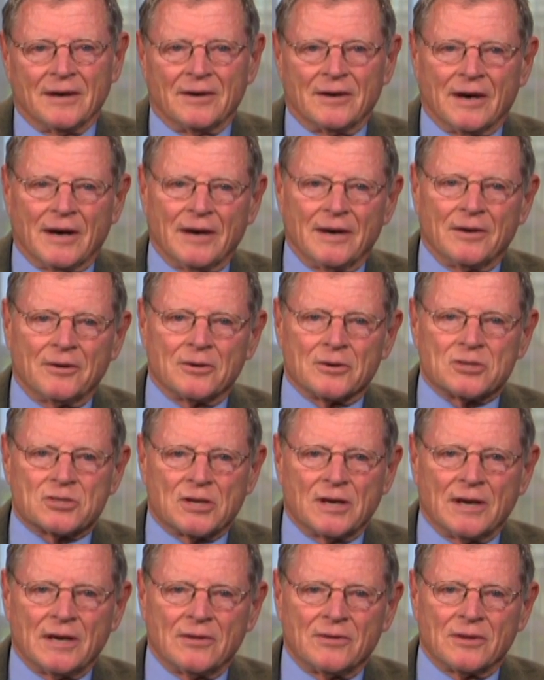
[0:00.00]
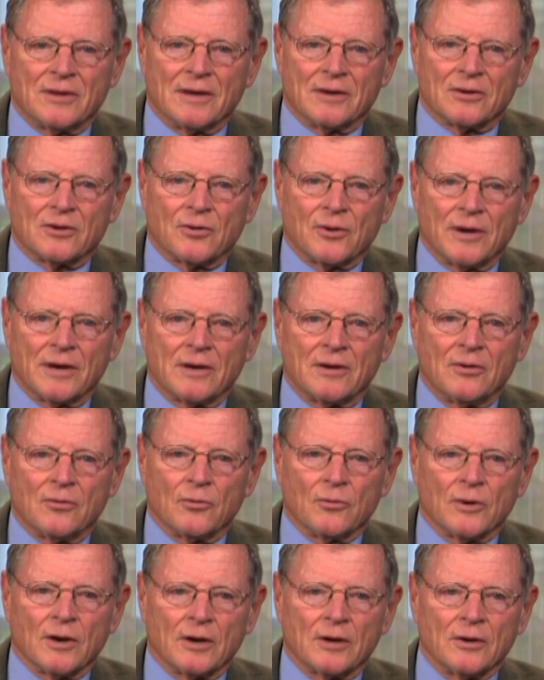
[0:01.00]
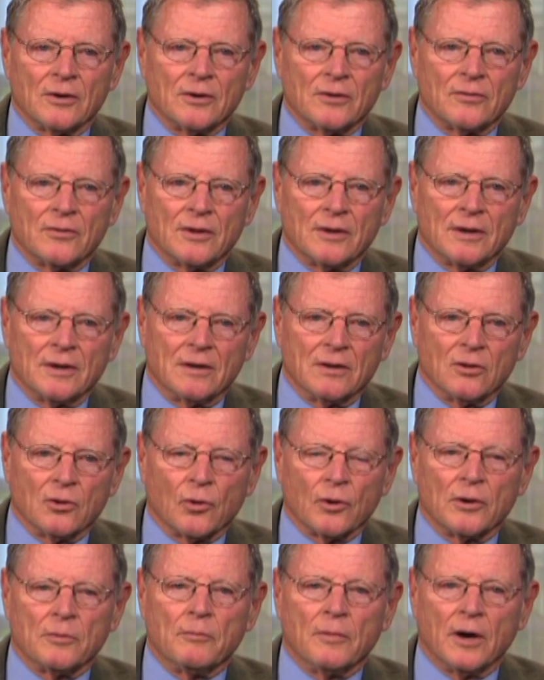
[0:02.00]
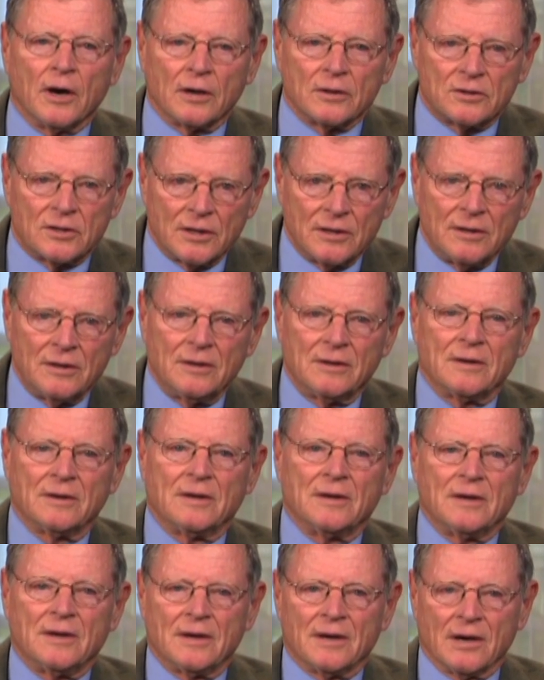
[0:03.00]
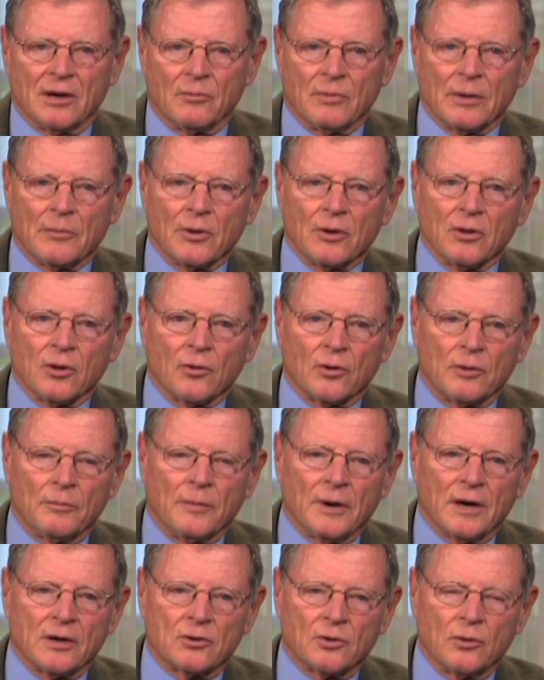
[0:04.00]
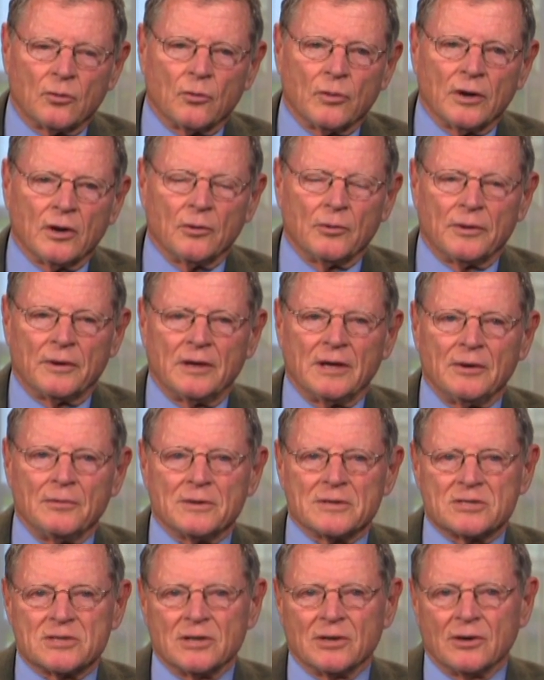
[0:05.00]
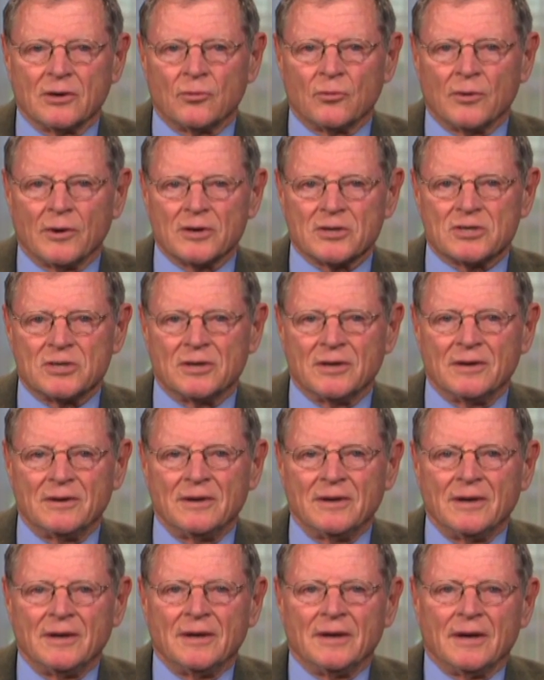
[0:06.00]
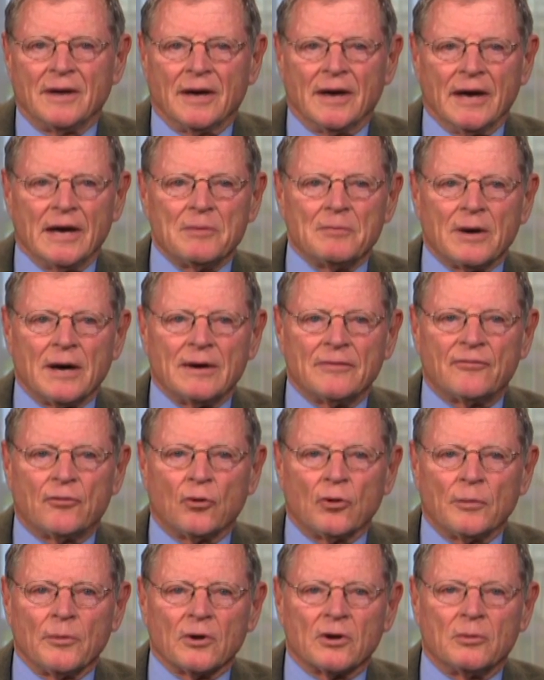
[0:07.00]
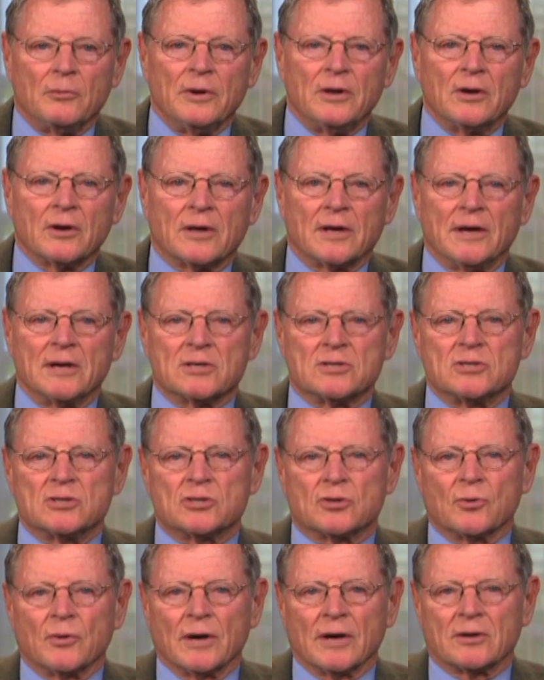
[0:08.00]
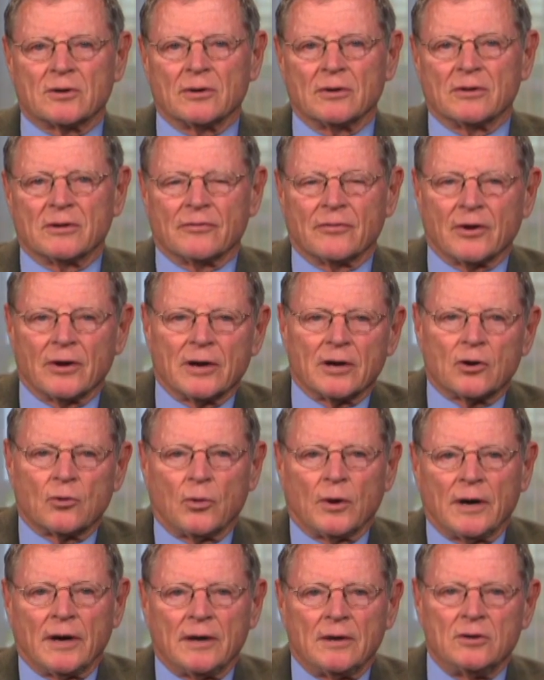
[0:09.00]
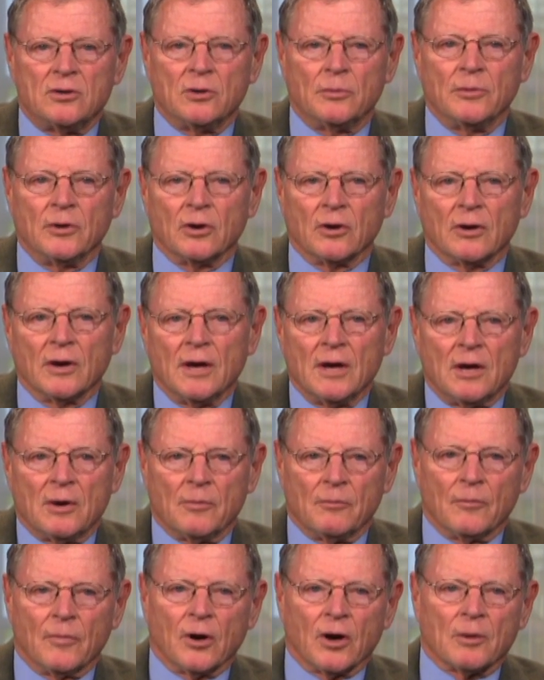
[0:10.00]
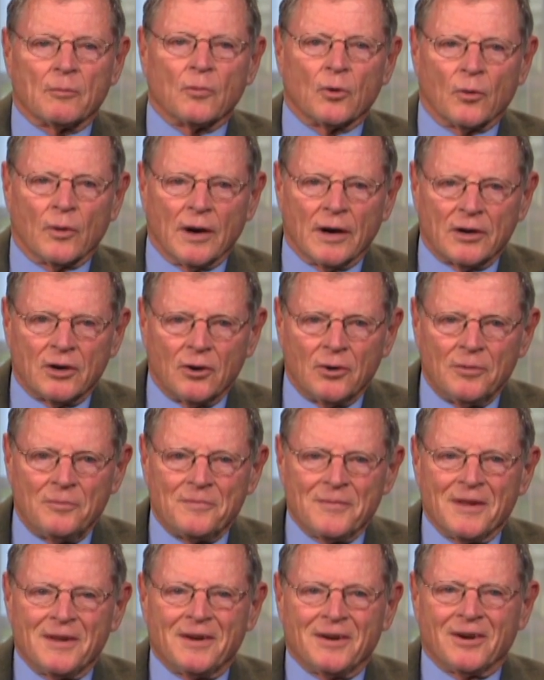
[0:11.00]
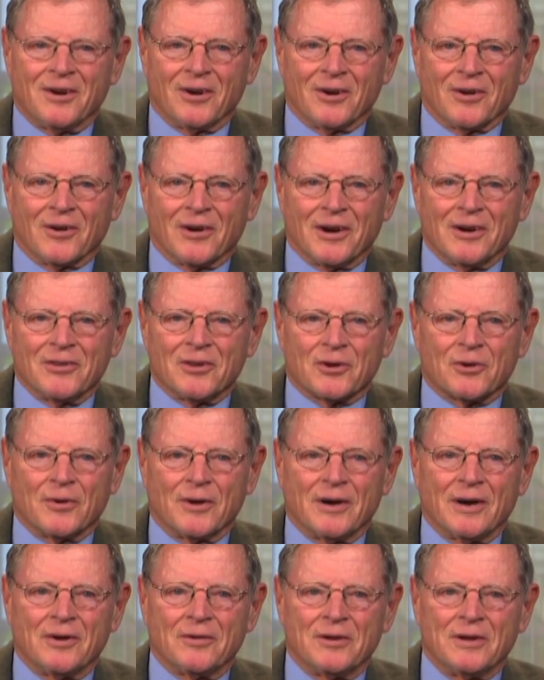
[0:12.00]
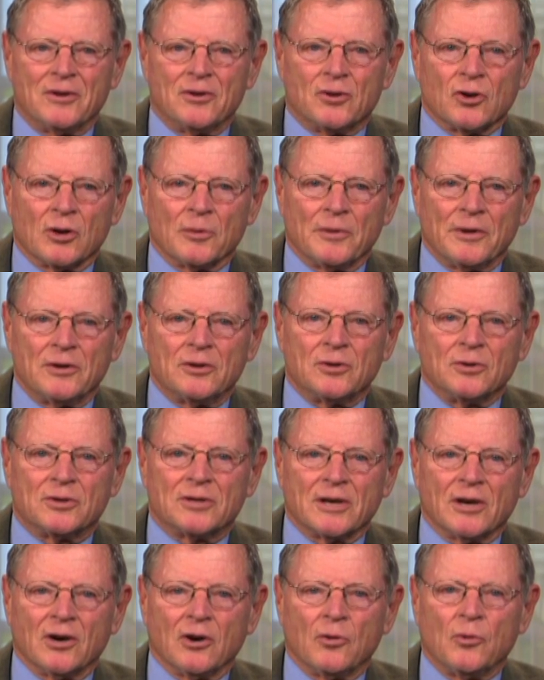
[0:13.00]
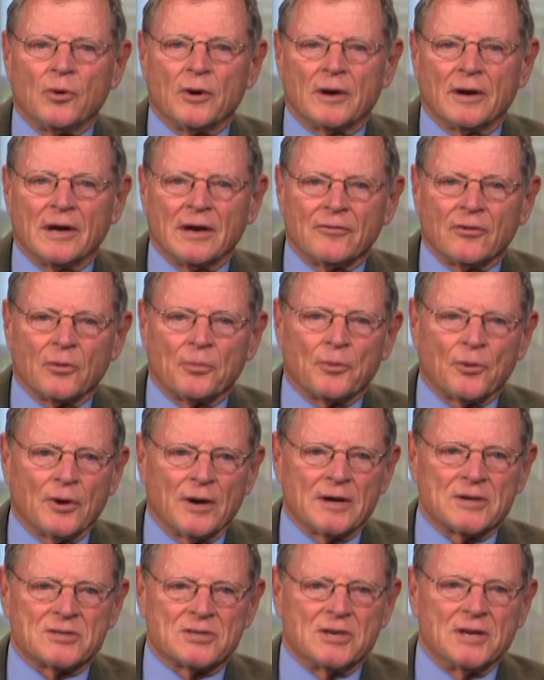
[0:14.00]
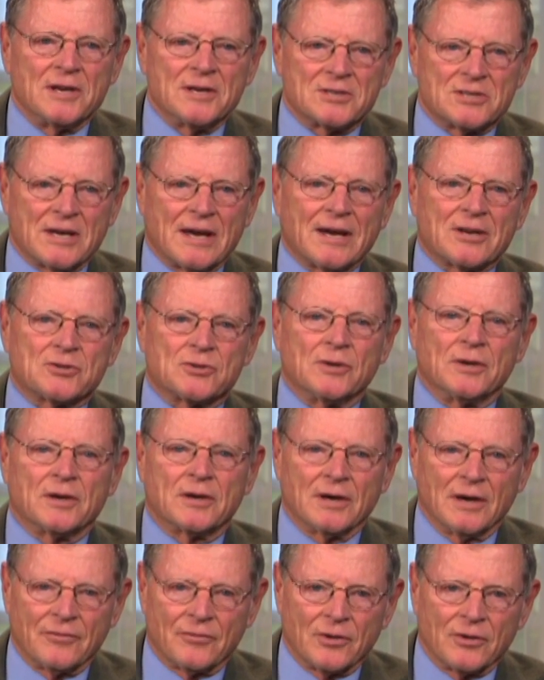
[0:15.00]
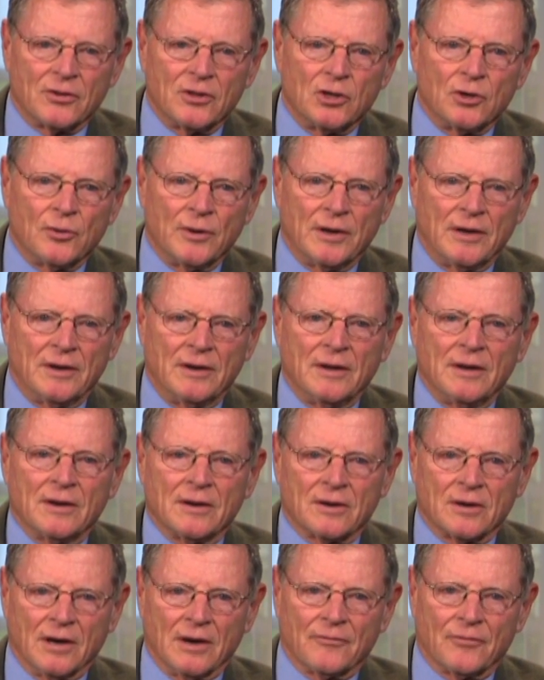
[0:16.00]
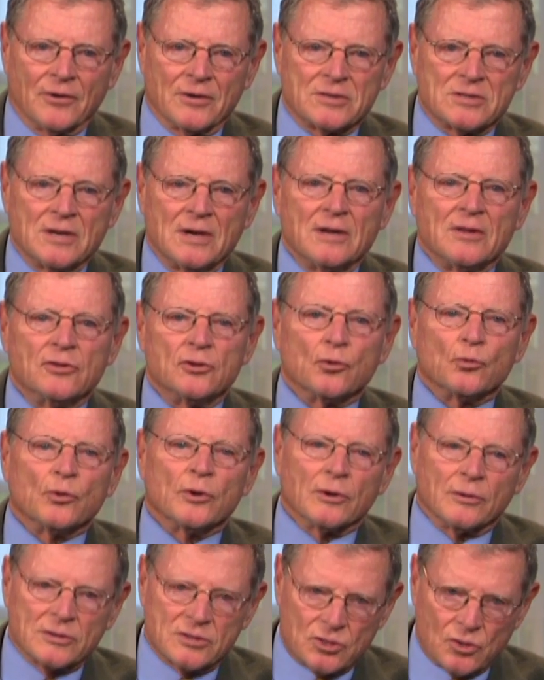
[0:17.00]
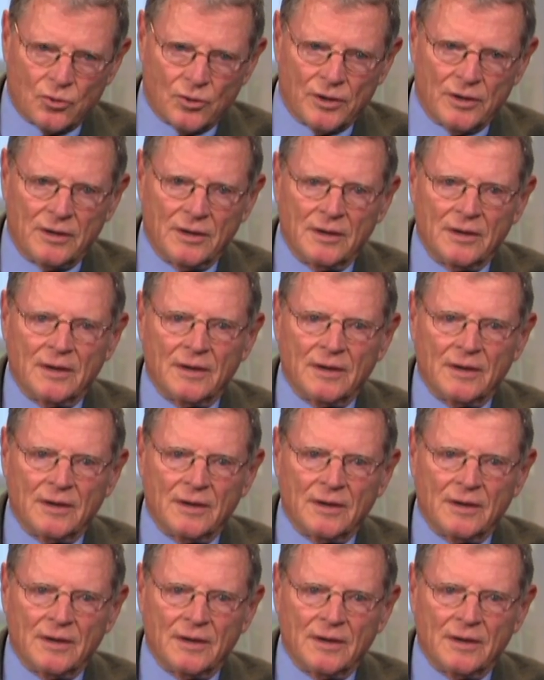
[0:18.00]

I understand that Craig Rucker, the Lord Monckton, I remember Lord Monckton well when he was here in Washington, and my former communications director, the very quiet and demure Marc Morano, are on the ground in Durban to tell whatever press is actually covering the UN conference the real story.